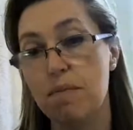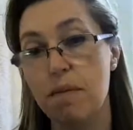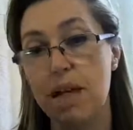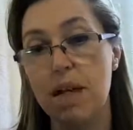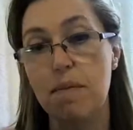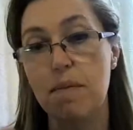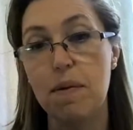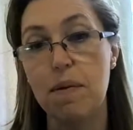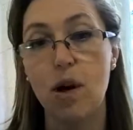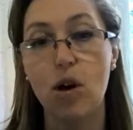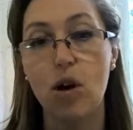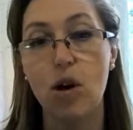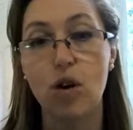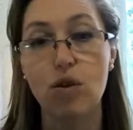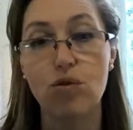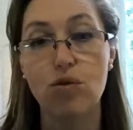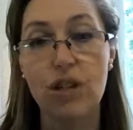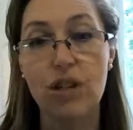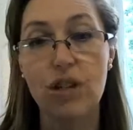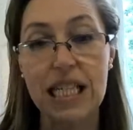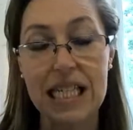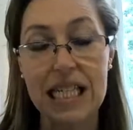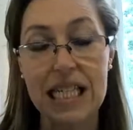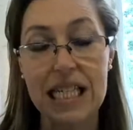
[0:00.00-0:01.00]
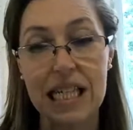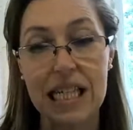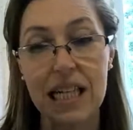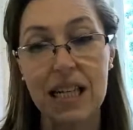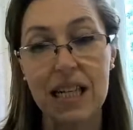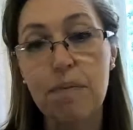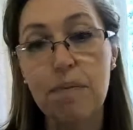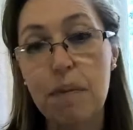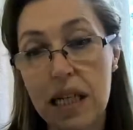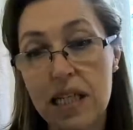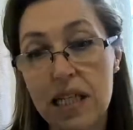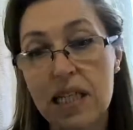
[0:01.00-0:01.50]
It's been a bit odd
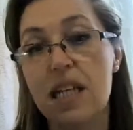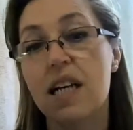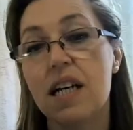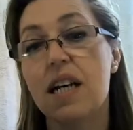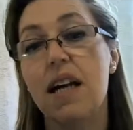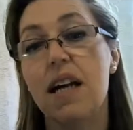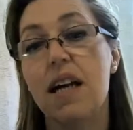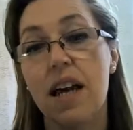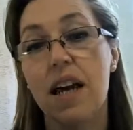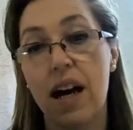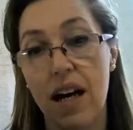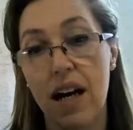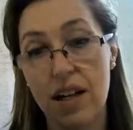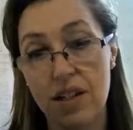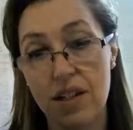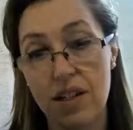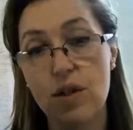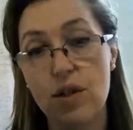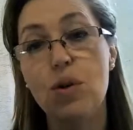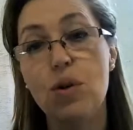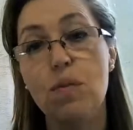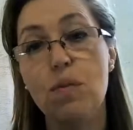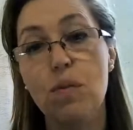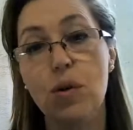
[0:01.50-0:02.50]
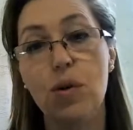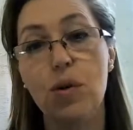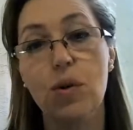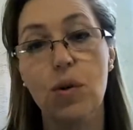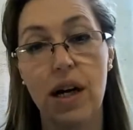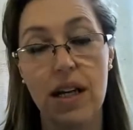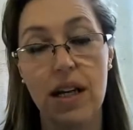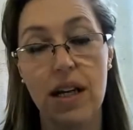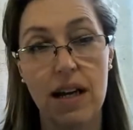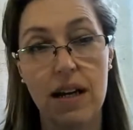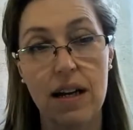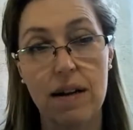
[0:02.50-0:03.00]
recently, but under normal
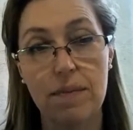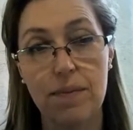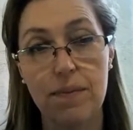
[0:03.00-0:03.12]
